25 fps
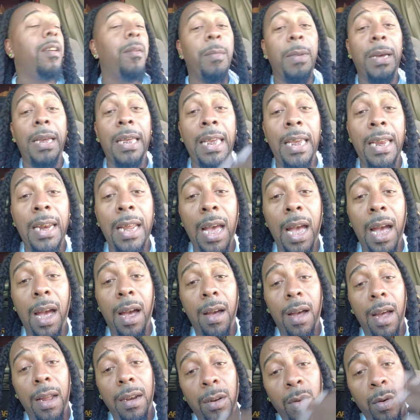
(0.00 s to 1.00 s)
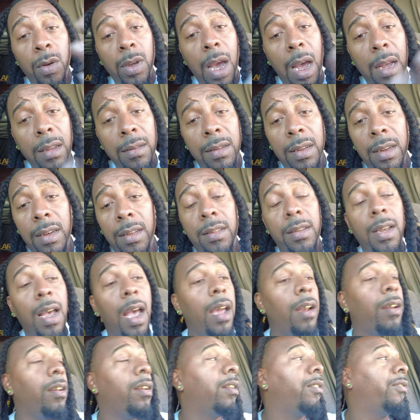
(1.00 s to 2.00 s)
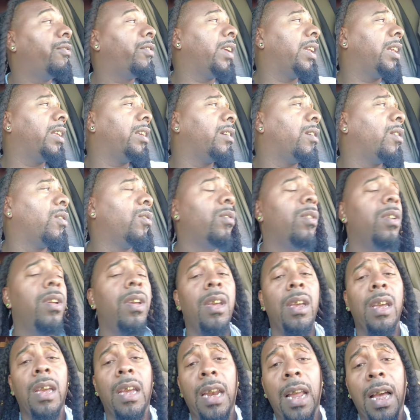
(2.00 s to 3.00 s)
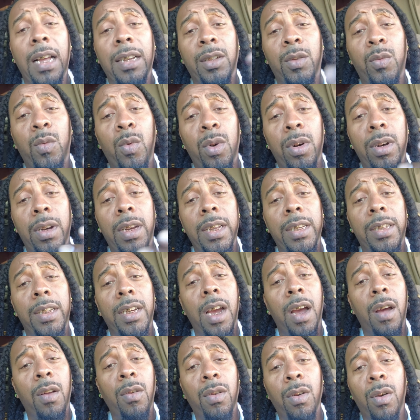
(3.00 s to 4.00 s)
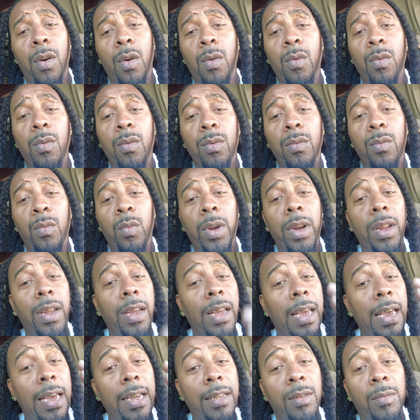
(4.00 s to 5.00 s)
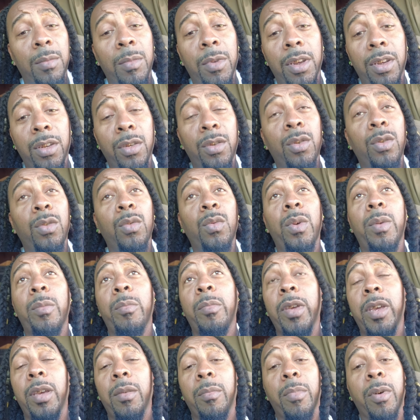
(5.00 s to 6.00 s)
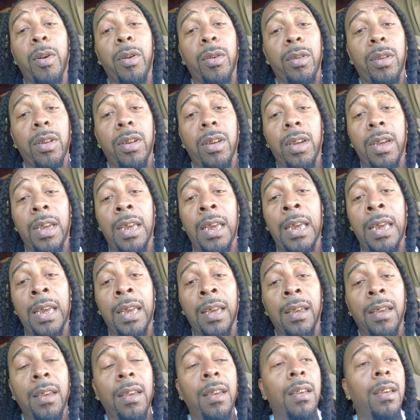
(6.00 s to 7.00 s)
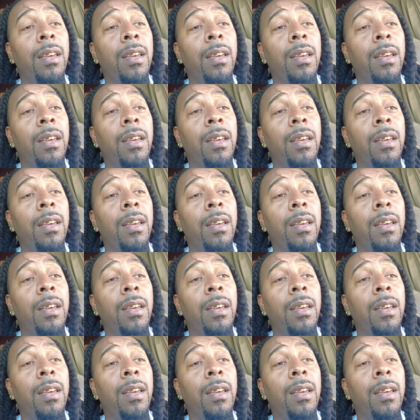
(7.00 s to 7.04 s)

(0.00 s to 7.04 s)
But anyhow, I know y'all see the title of the video, and I just want to let y'all know we done had some issues with Big Bertha again.